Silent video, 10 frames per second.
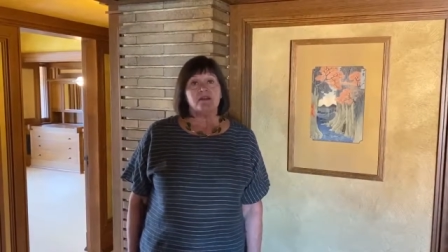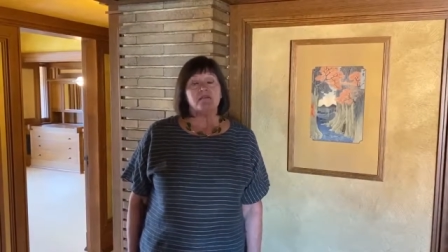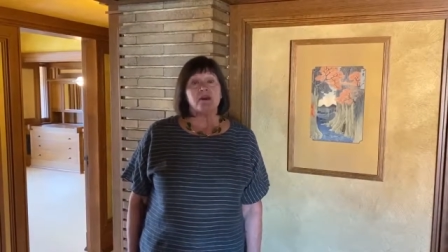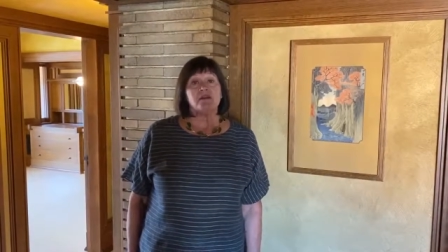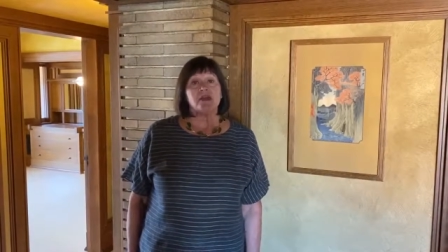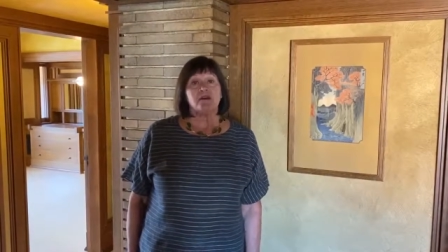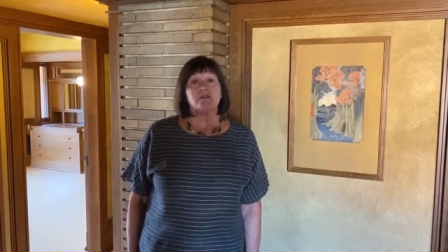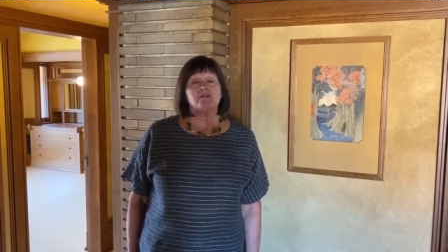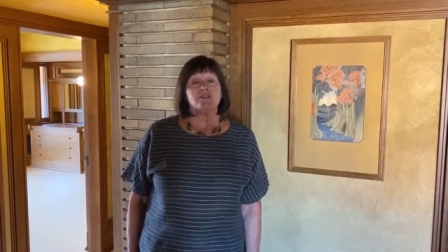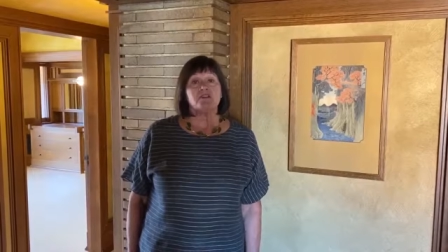The Martin
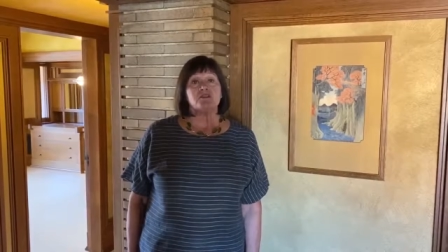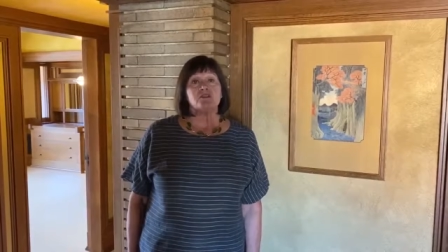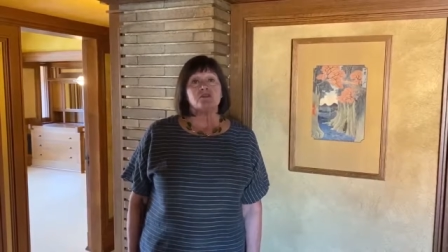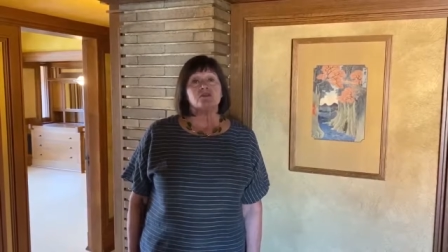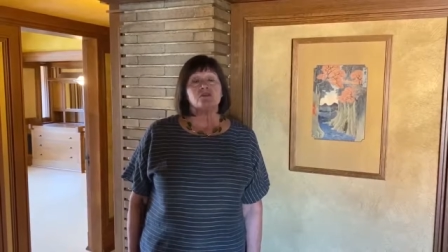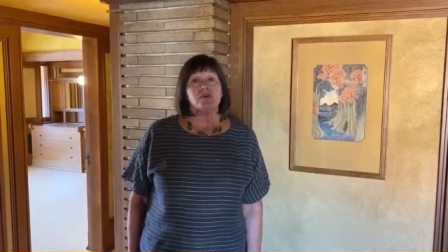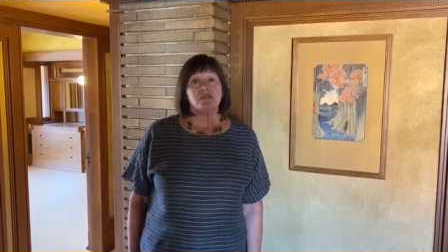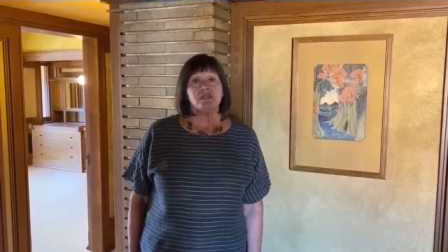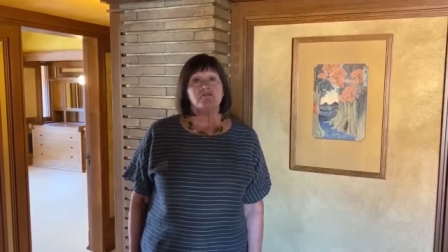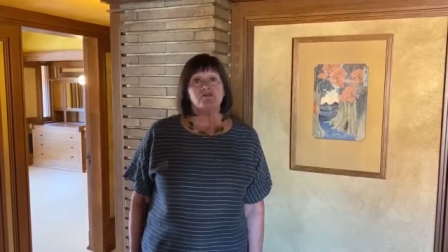House features
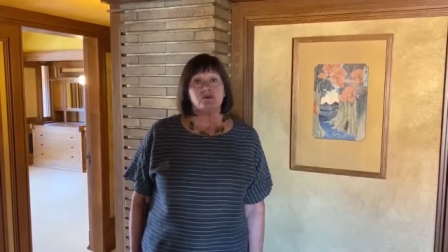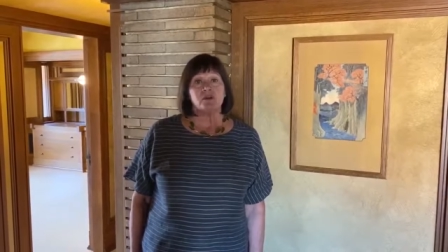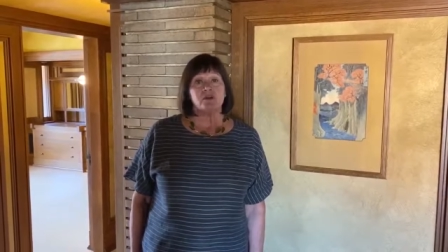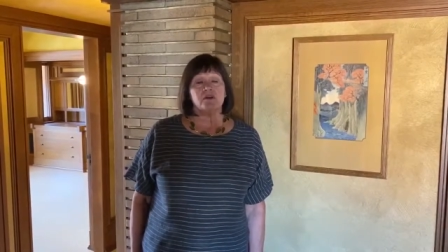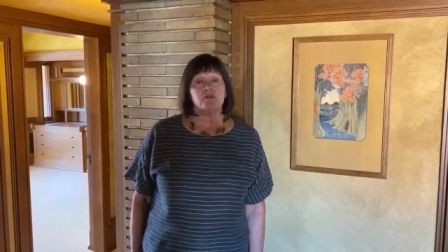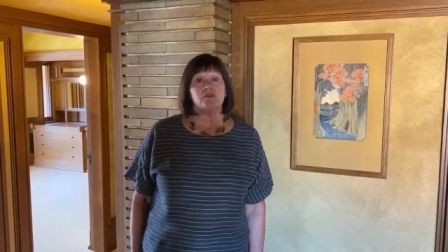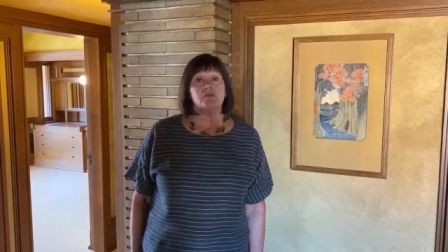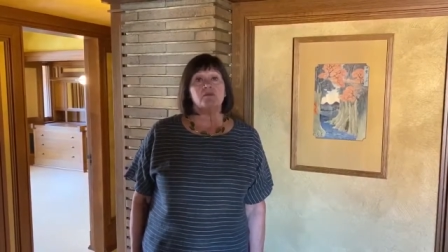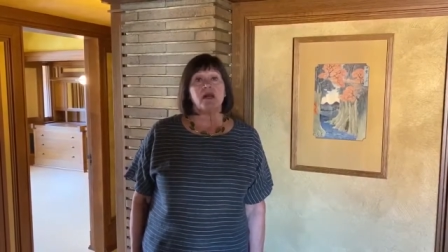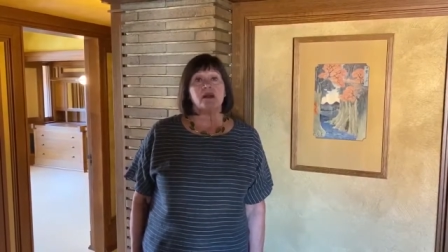twenty-four
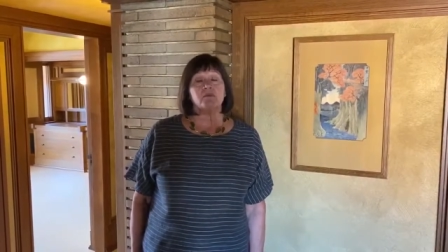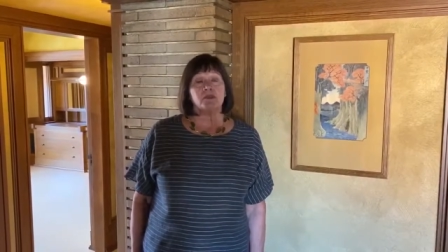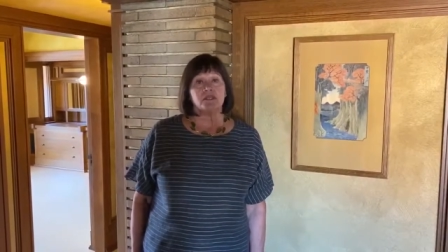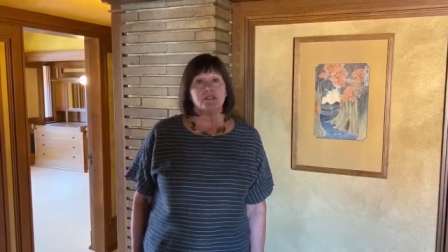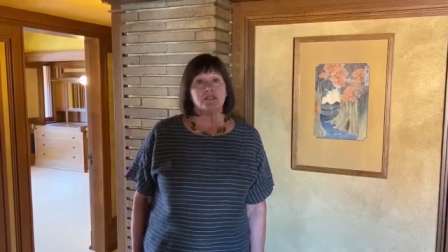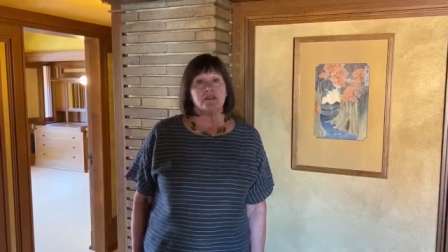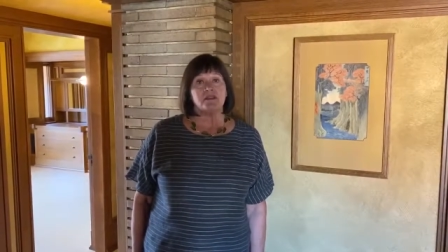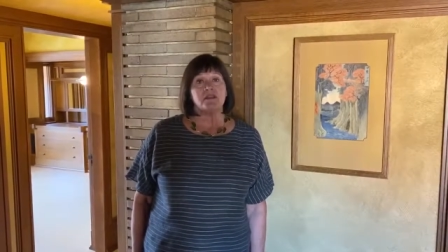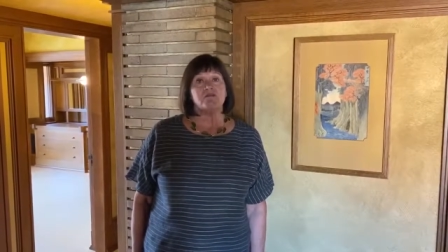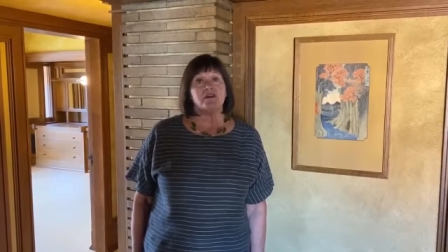woodblock prints
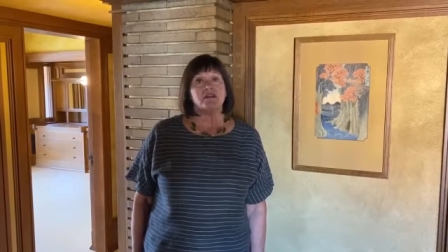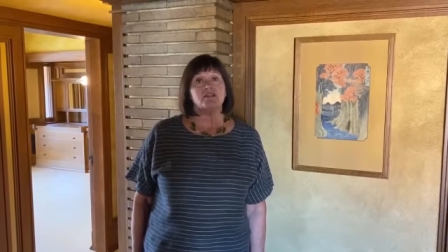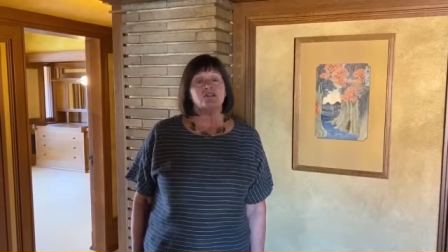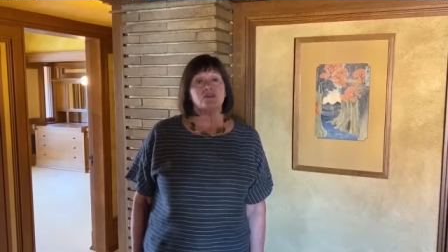that Wright